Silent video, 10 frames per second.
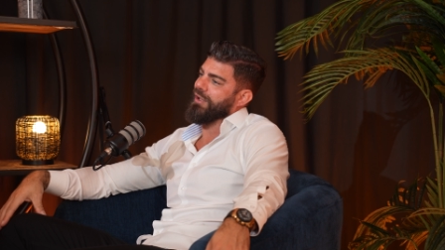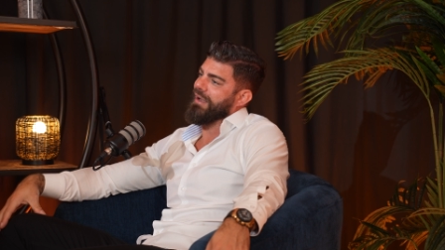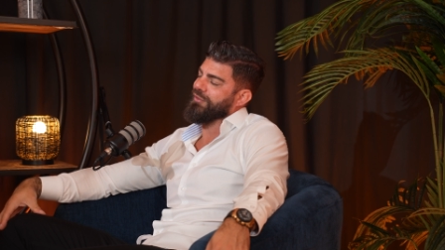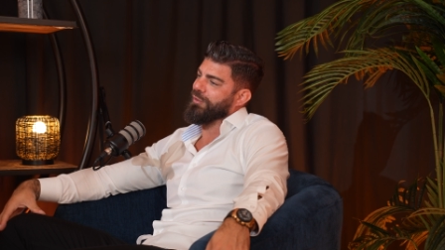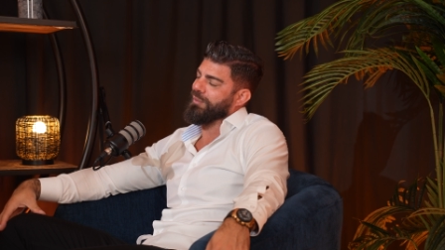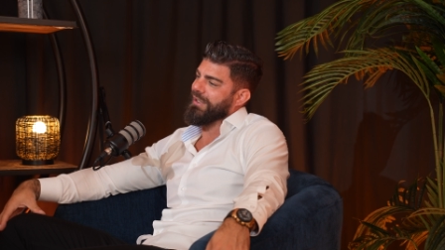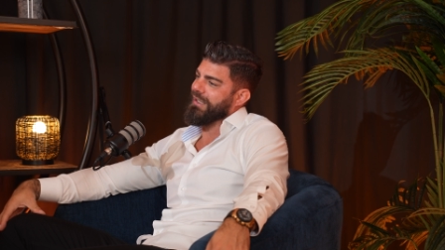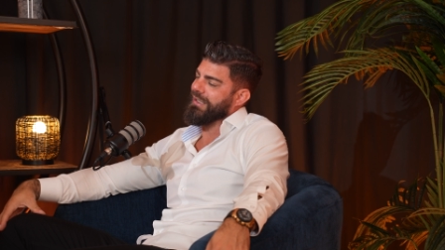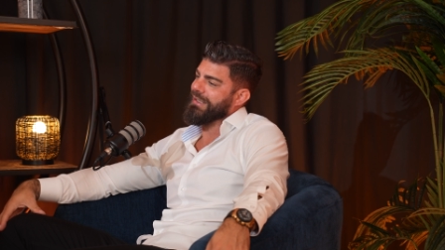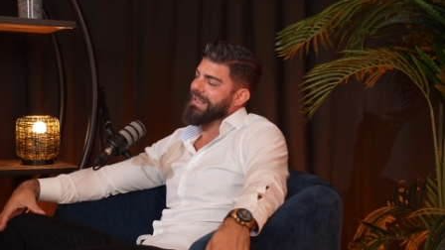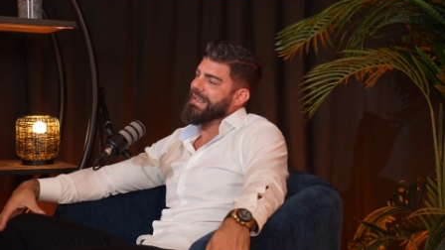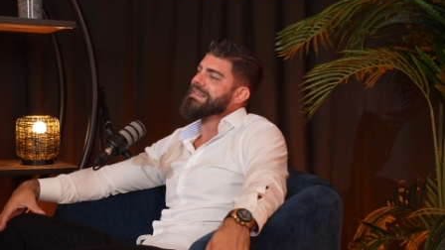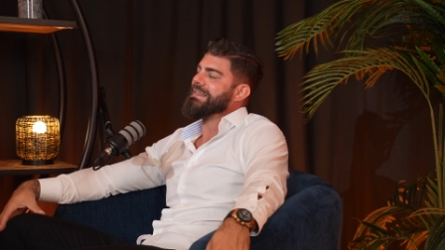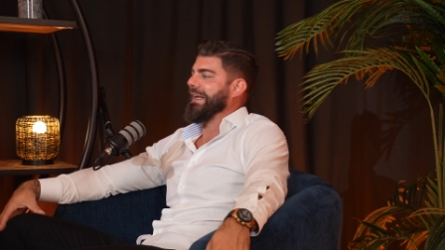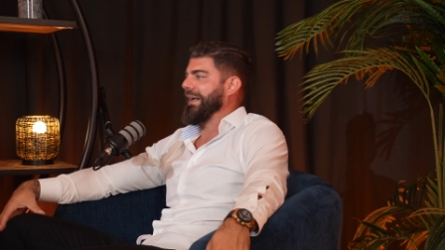you have to be
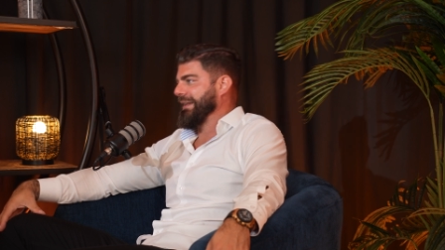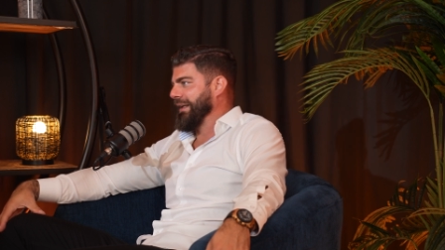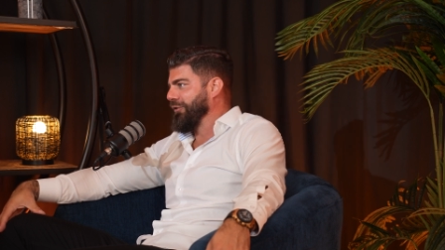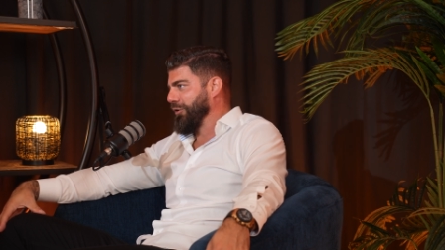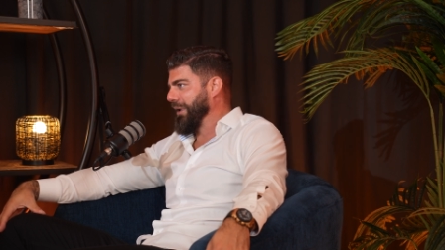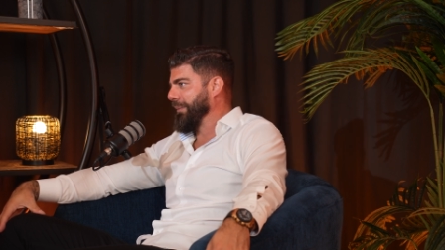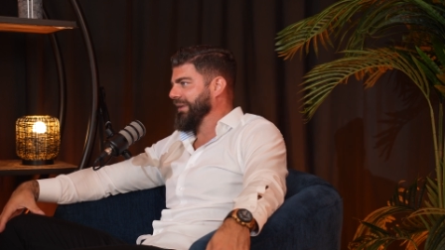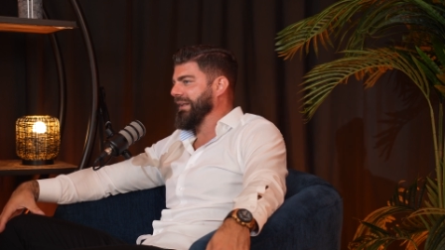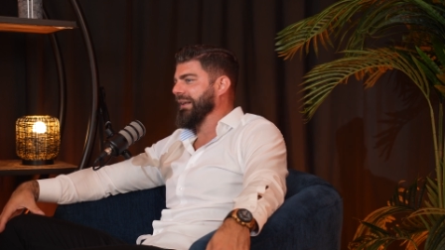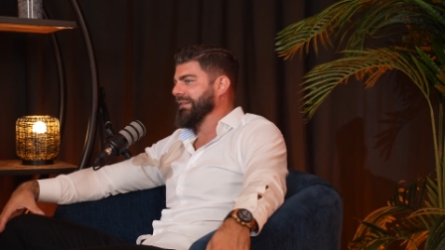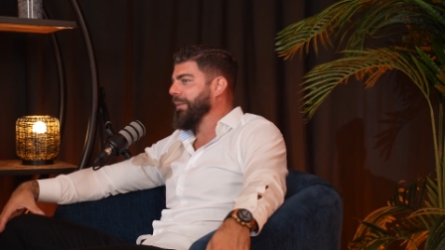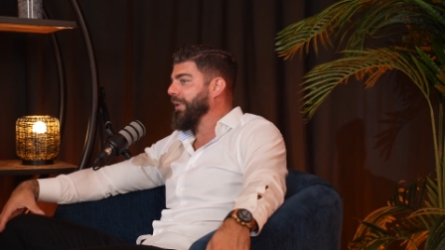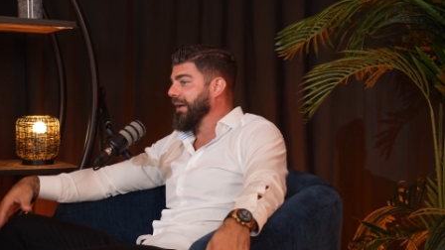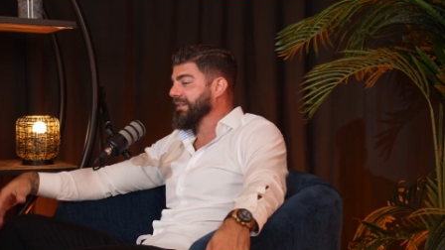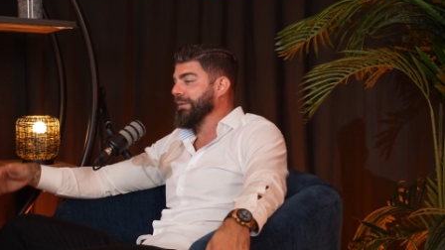selective, or maybe telling some
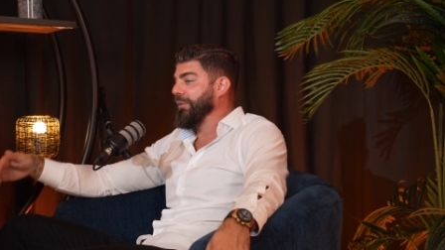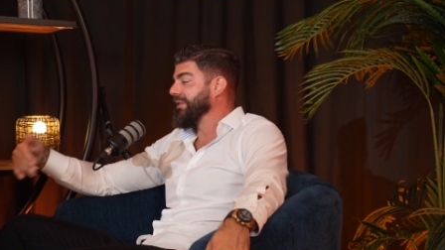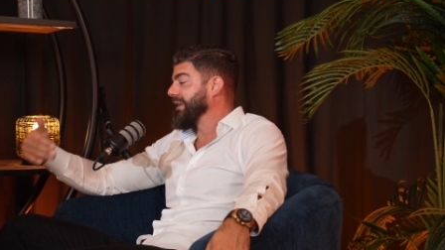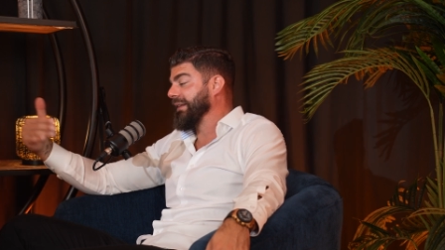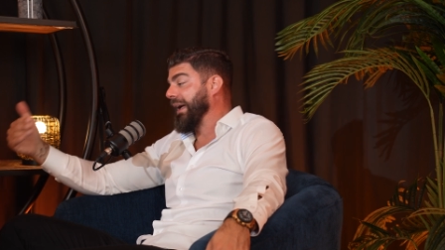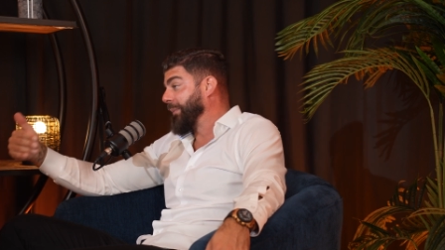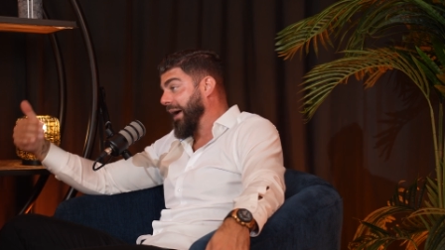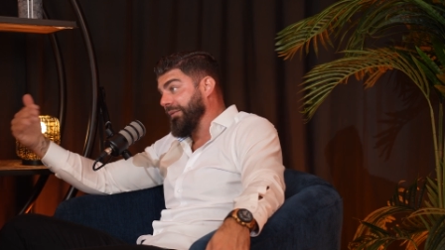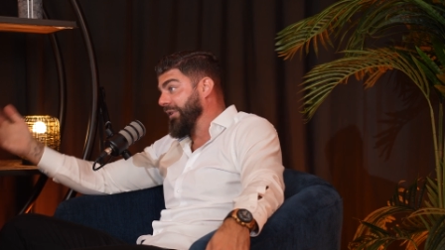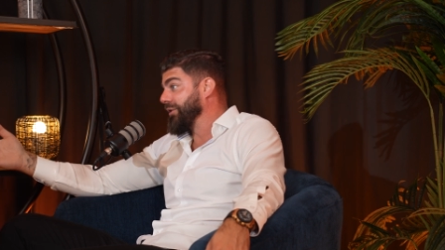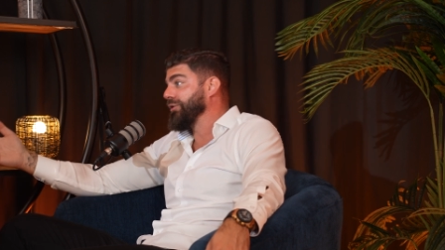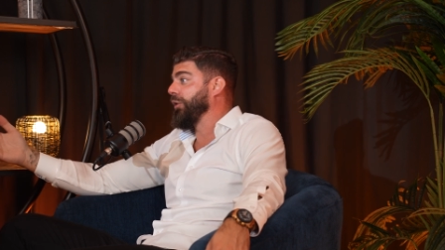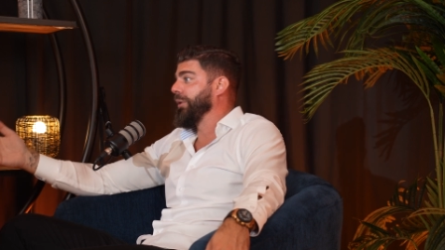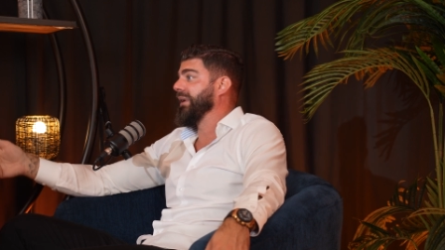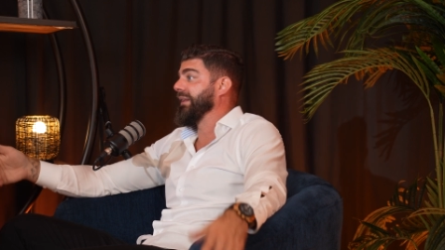customers that I'm very
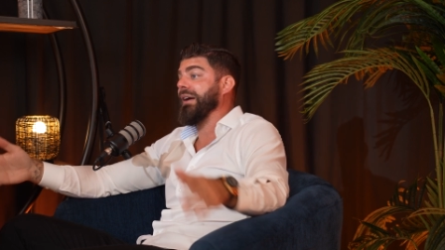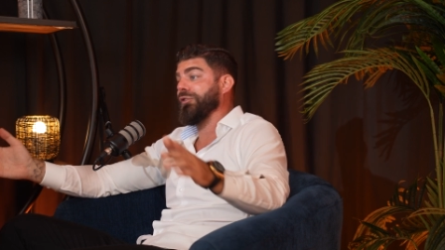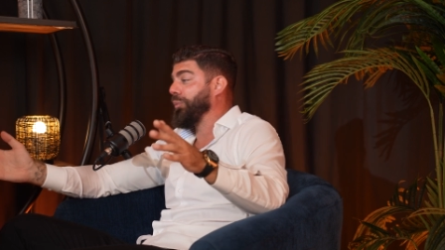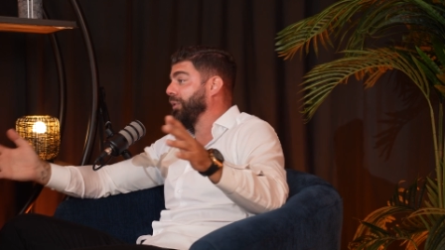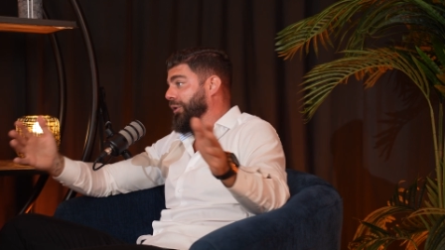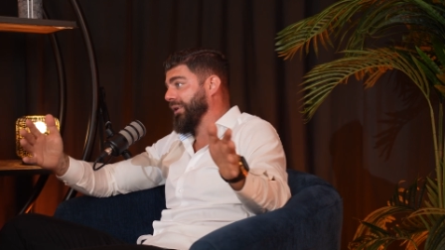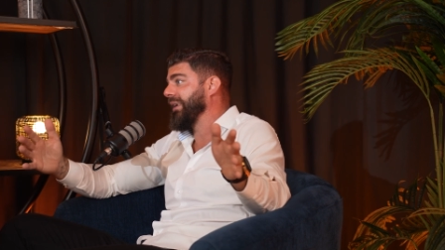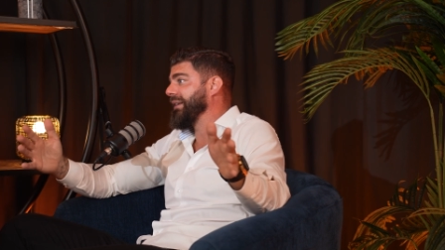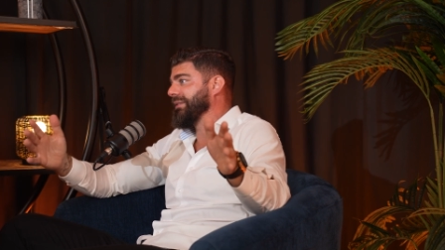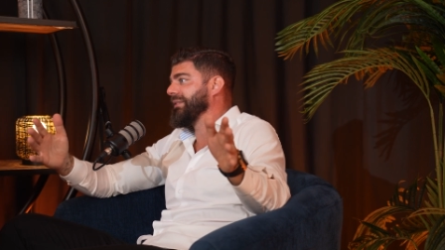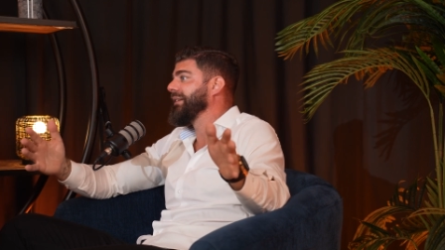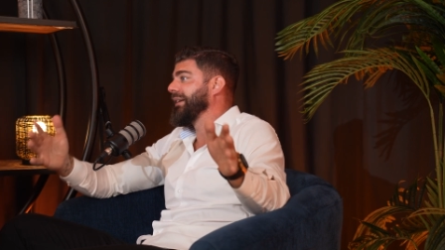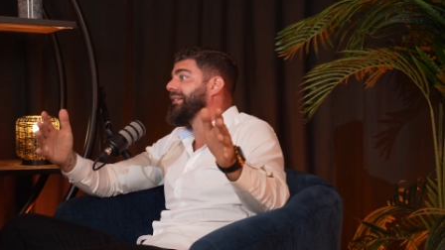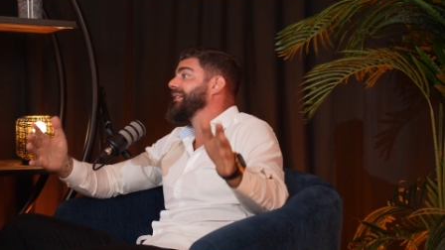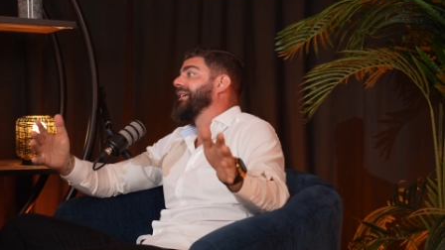sorry, but I have to prioritize
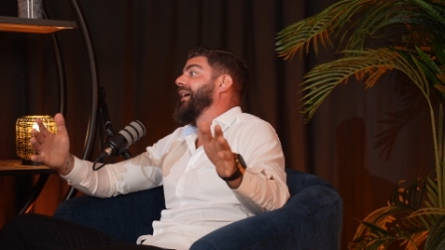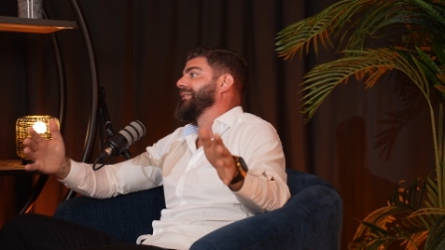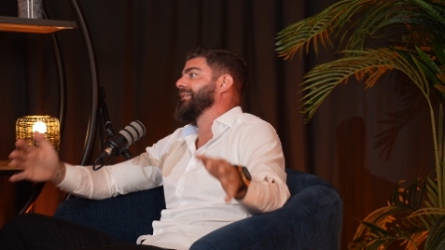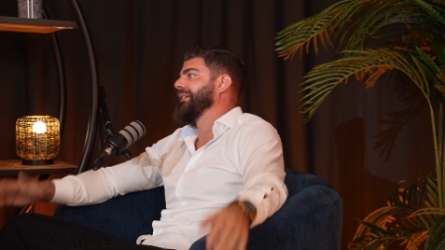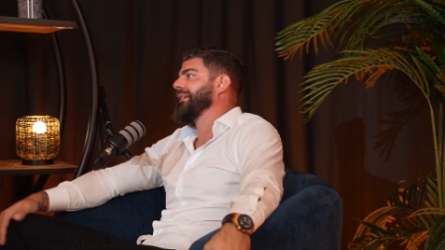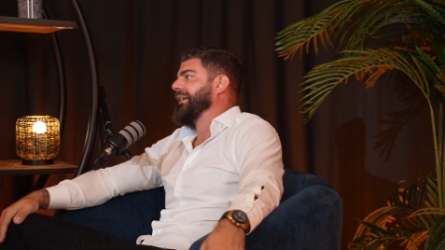these guys.